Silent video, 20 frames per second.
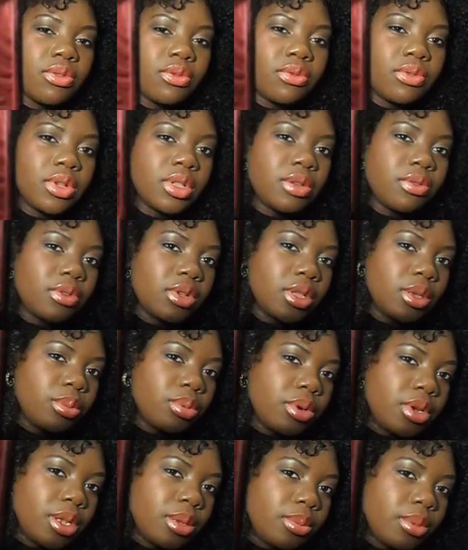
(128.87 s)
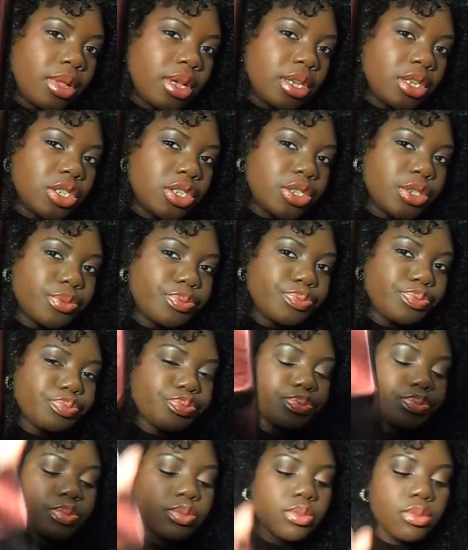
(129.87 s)
Really, really pretty blush.
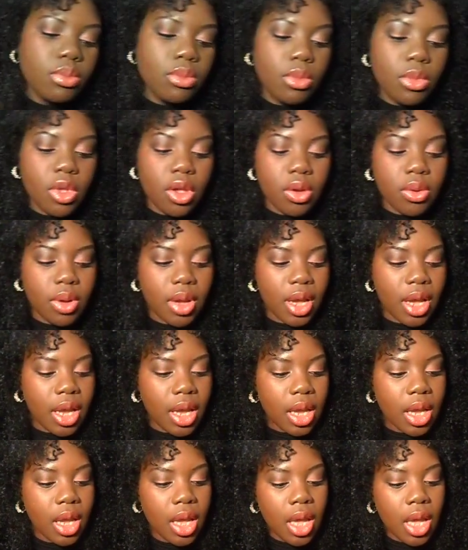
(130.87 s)
Okay.